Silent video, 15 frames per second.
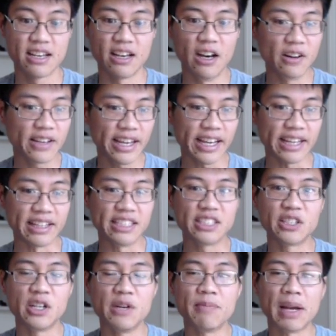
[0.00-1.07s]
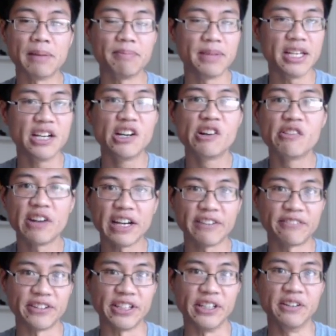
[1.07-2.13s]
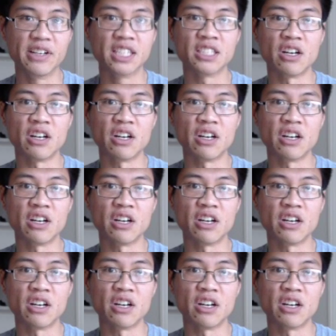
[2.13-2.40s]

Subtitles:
okay, this turn might be great for you because